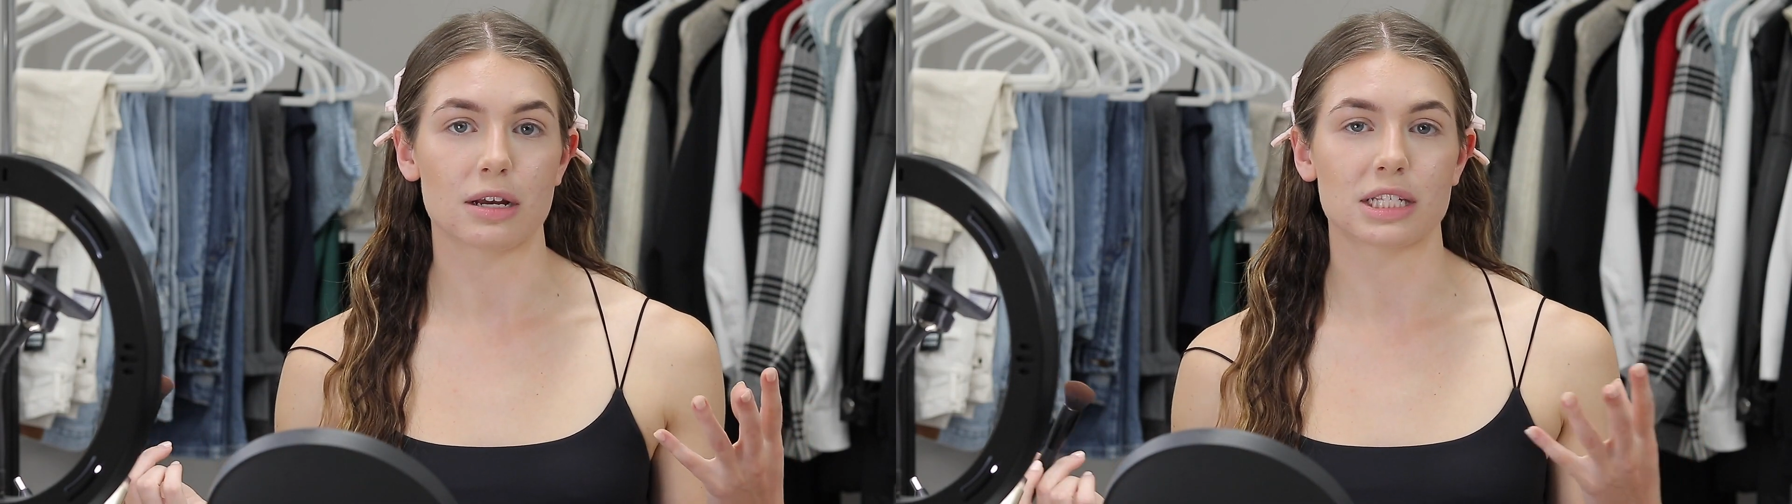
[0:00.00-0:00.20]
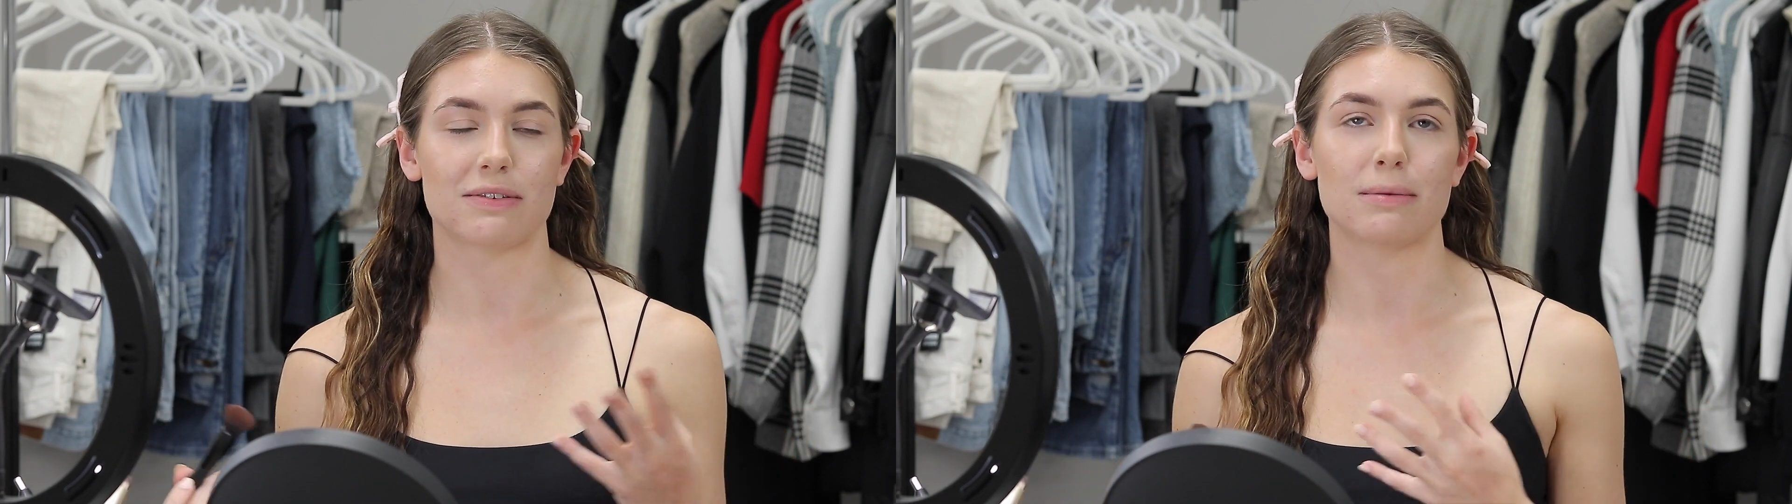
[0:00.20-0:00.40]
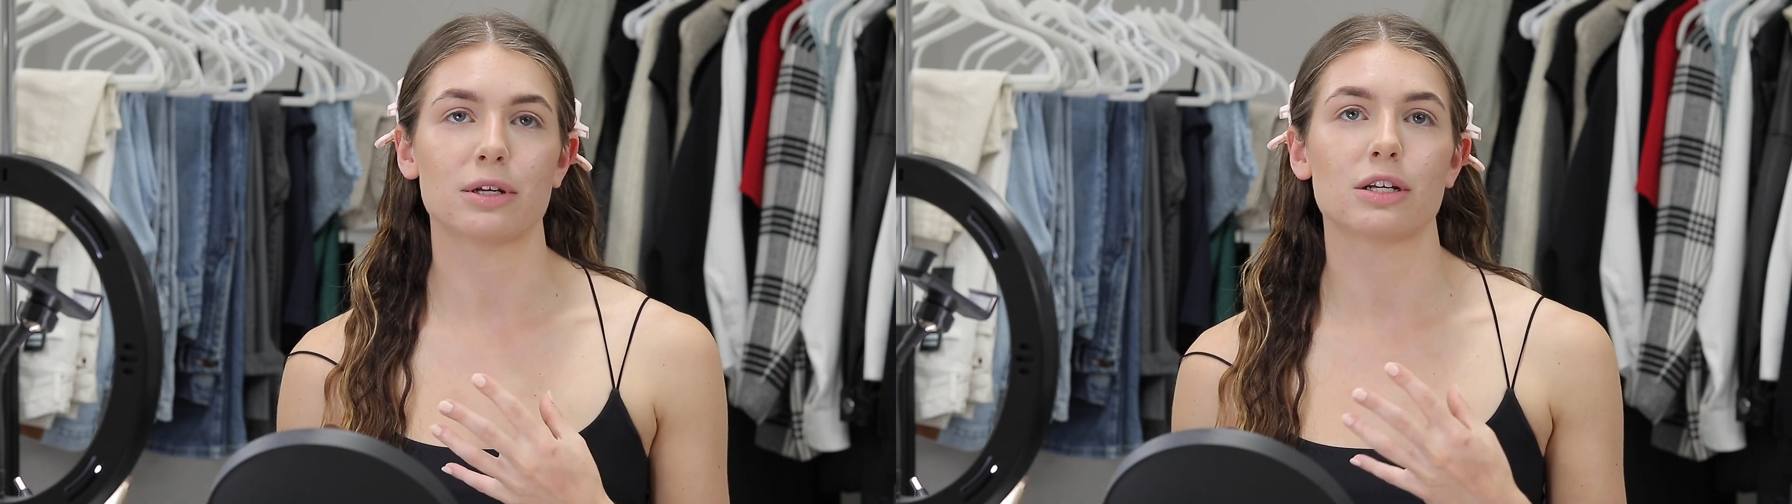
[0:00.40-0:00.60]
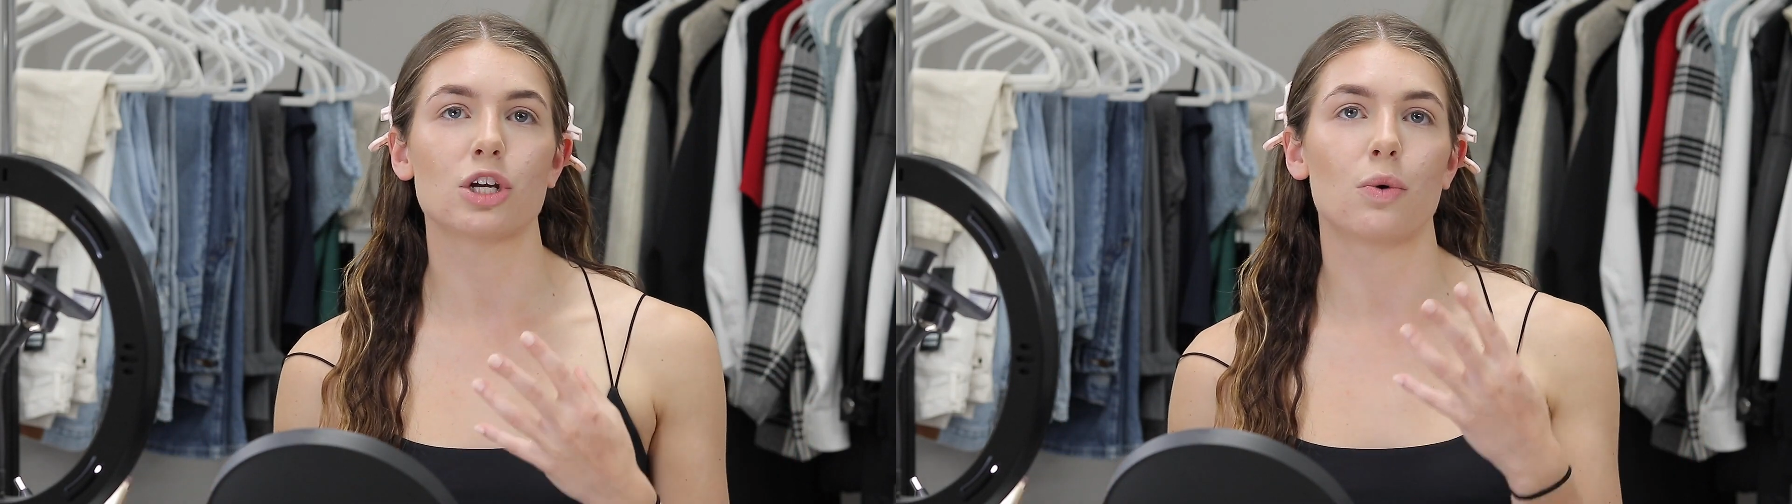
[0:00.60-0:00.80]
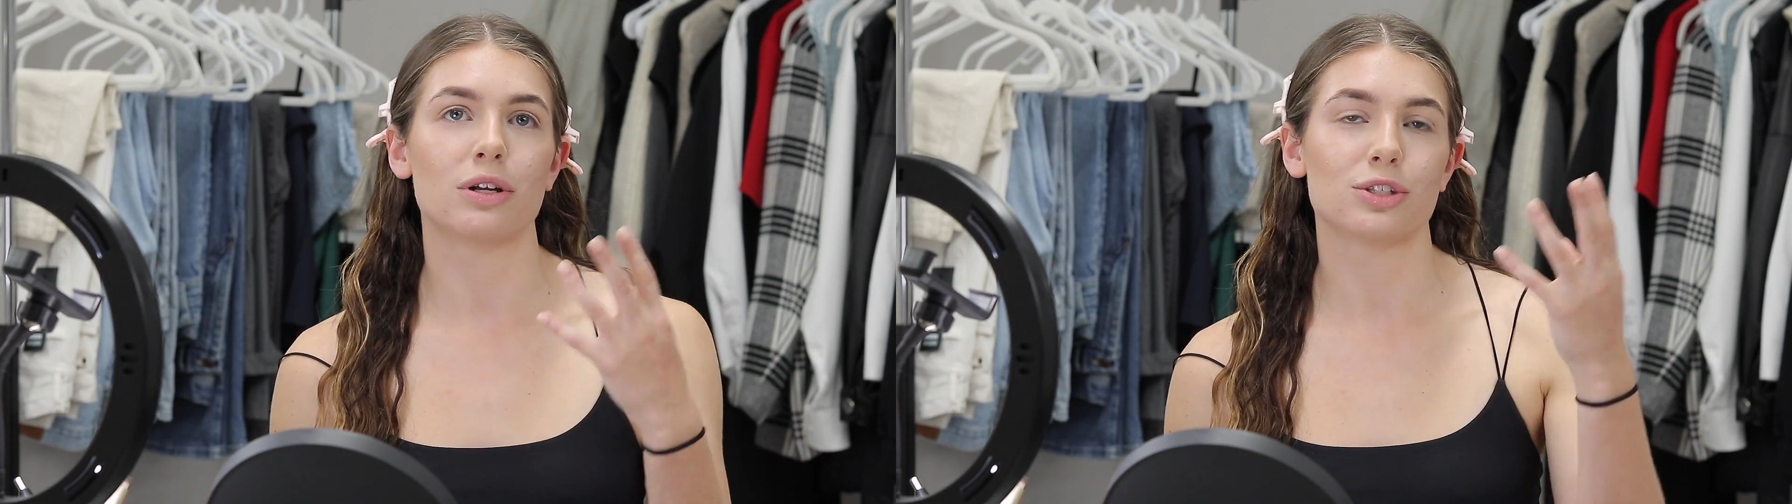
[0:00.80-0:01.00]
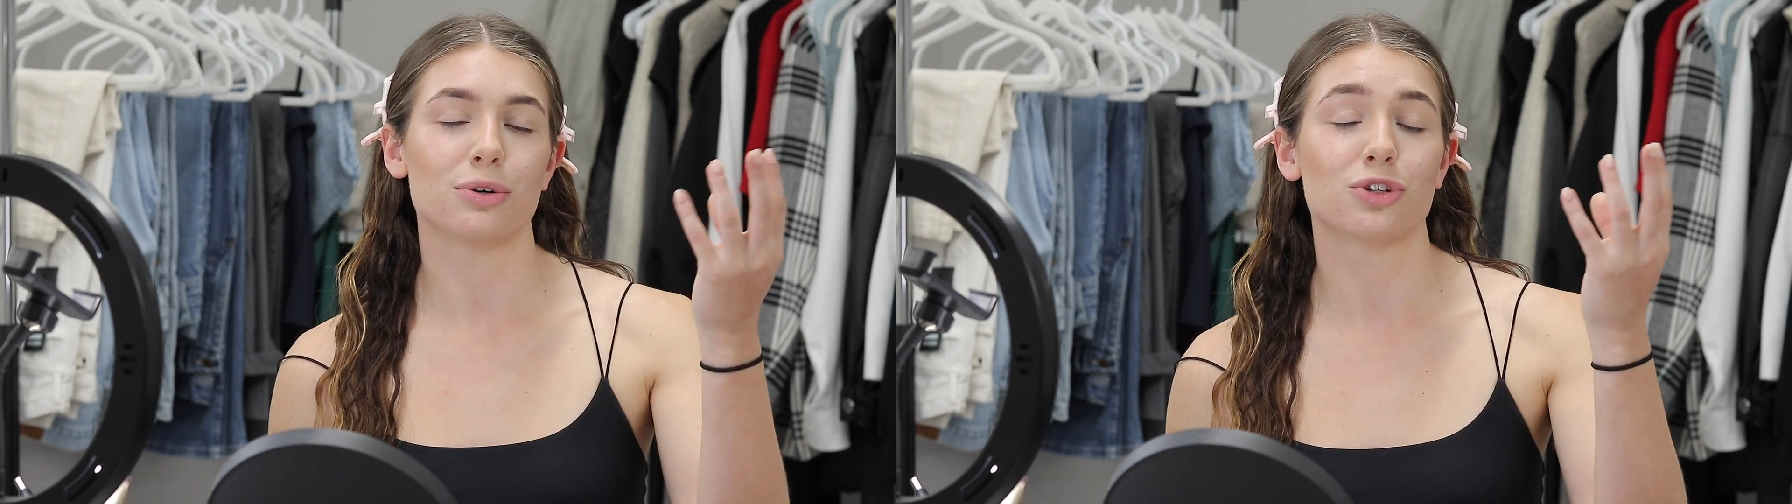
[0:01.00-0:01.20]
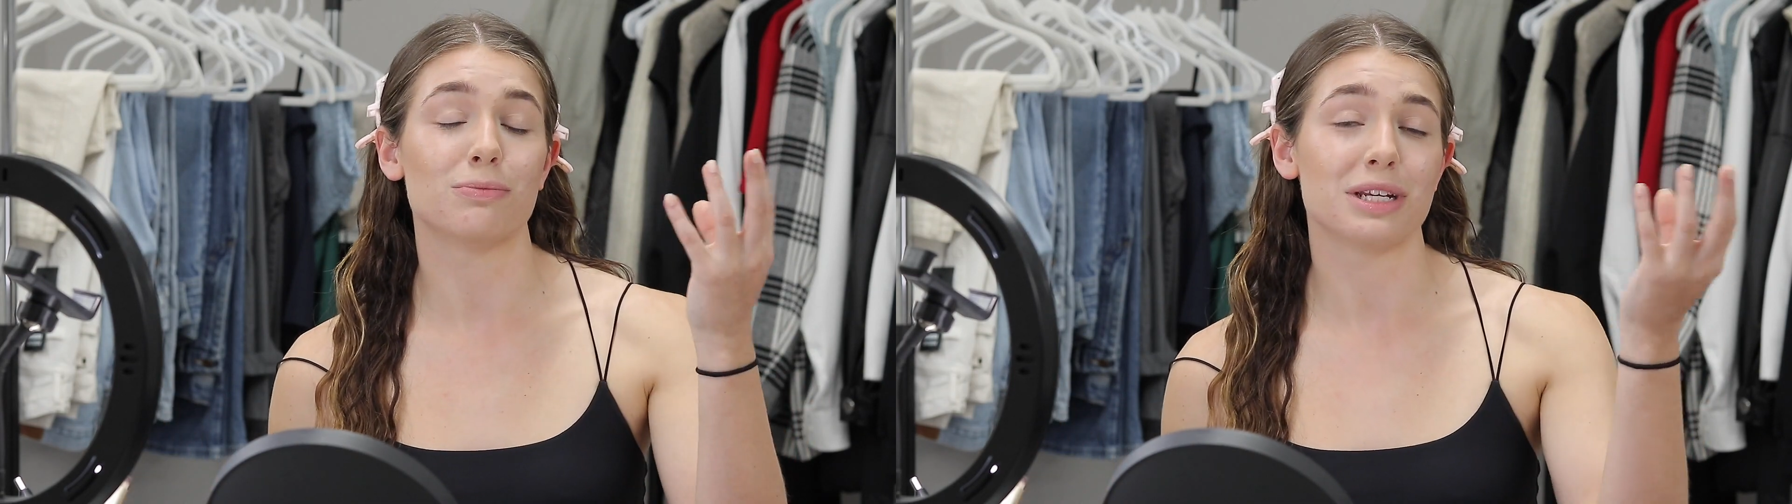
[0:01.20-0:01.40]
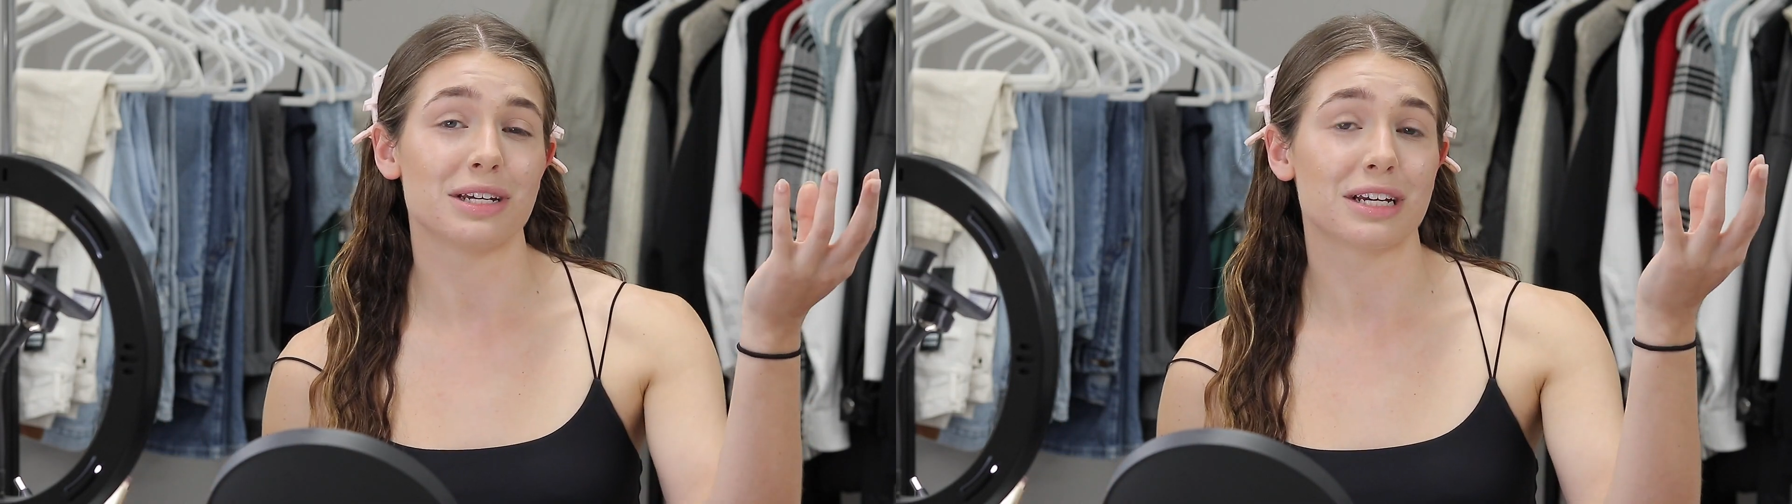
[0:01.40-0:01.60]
because if I'm gonna go on social media